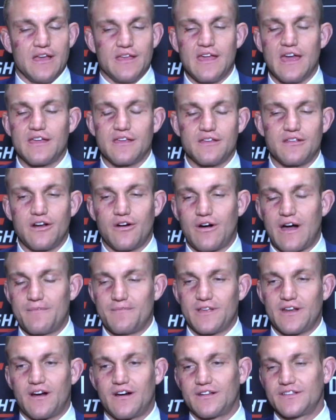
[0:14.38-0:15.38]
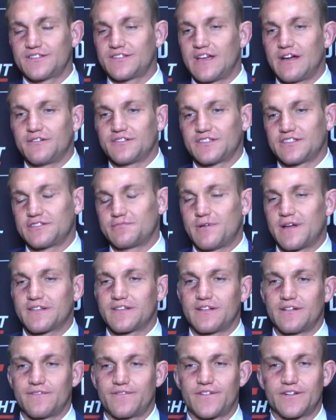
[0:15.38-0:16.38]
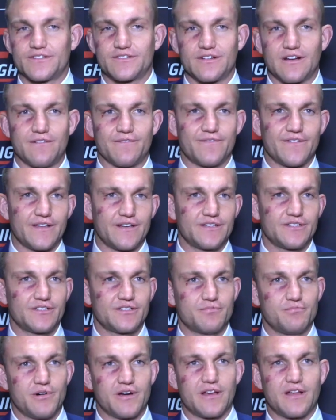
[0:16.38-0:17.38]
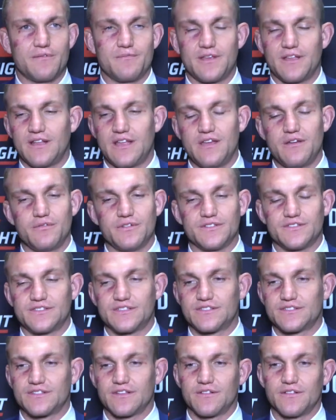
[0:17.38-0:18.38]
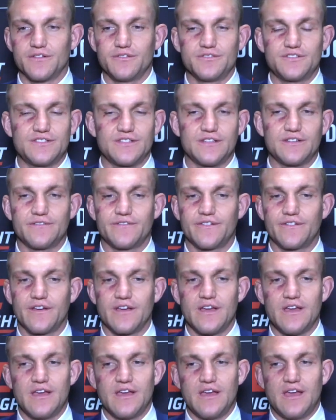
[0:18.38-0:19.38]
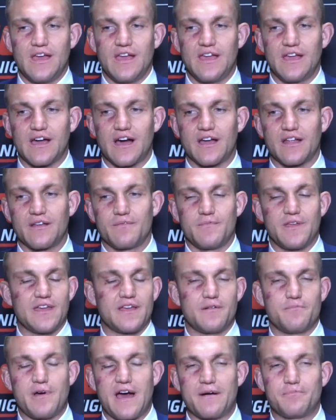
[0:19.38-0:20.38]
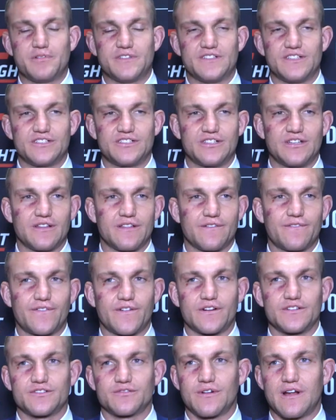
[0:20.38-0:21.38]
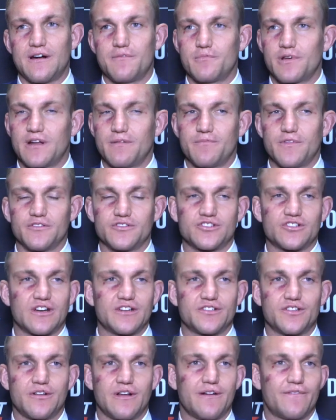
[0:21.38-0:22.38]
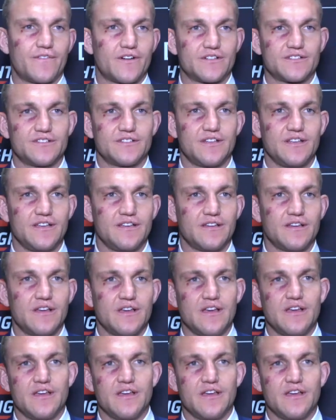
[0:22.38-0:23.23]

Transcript: Yeah, you know, I mean, honestly, I was expecting a first round finish, but I mean, he was just elusive. He got at me in a bad position in the first round, but I'm no stranger to adversity.